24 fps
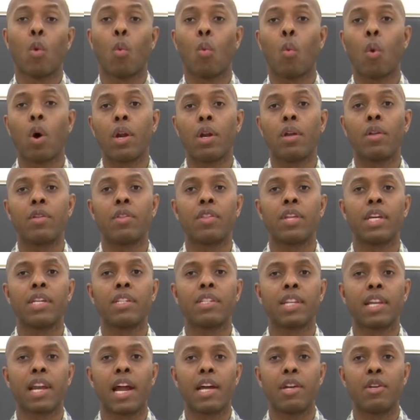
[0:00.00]
One of the
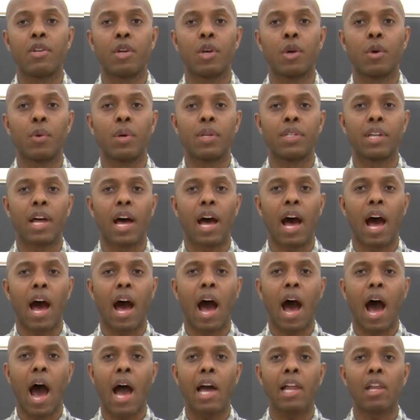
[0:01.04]
things that I do is
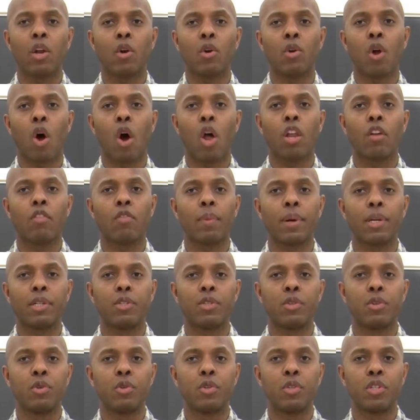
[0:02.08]
I learn all of my
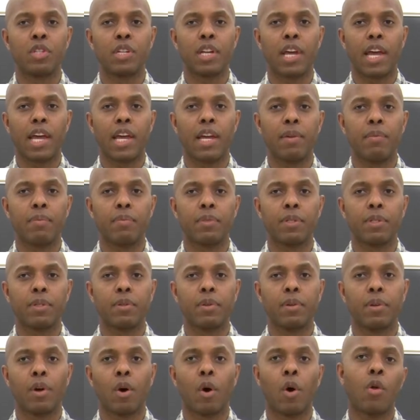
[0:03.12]
students' names
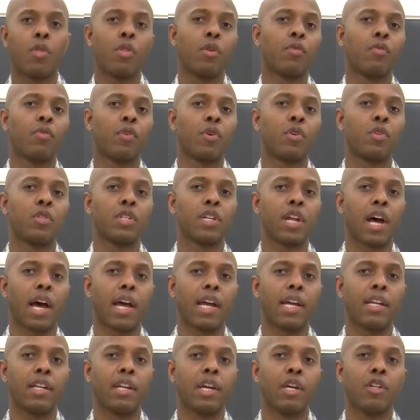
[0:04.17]
on the first
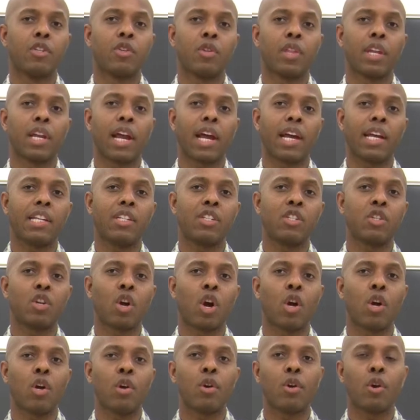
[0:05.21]
night so that I can
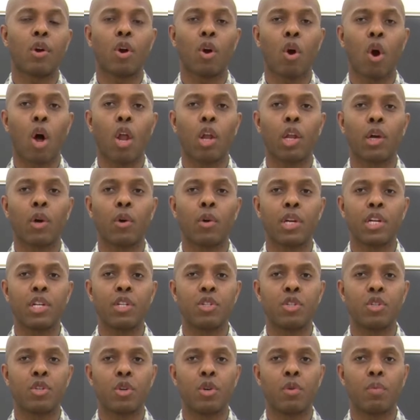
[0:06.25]
start calling on
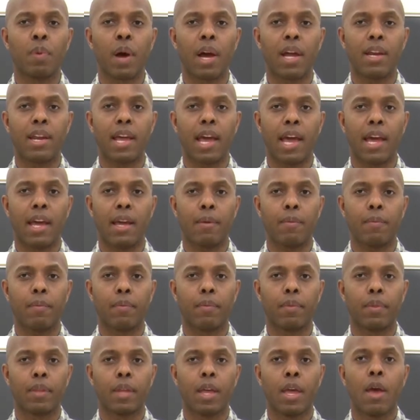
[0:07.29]
each student by
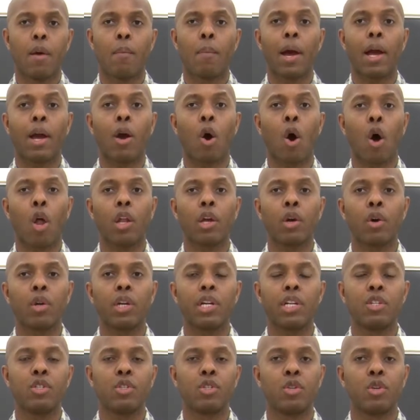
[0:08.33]
name. By calling
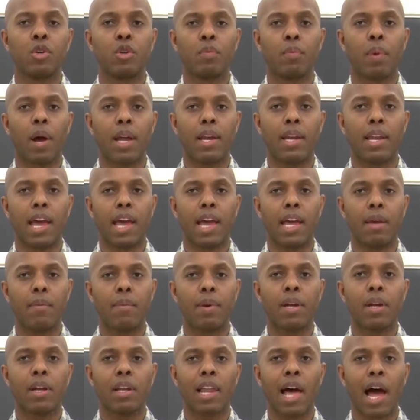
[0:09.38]
on each student by
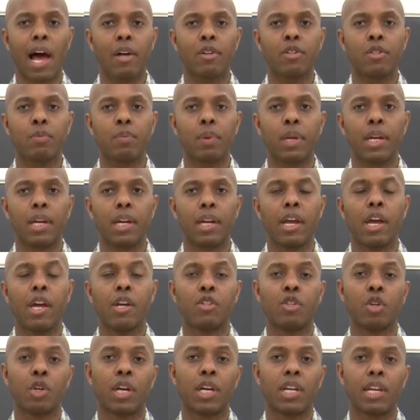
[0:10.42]
name, it allows
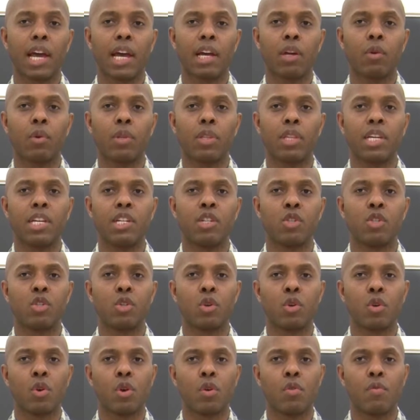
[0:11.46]
me to connect with each
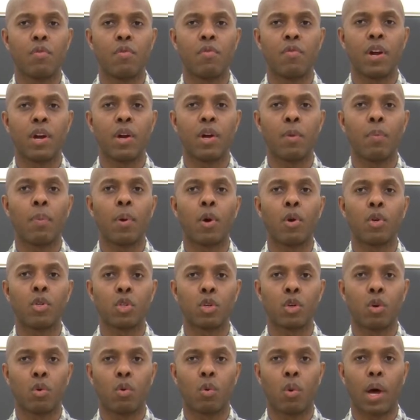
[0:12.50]
student in a very
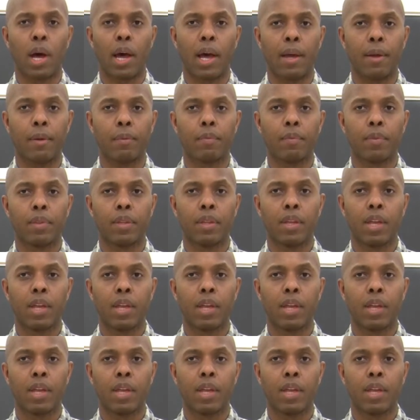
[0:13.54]
personal way.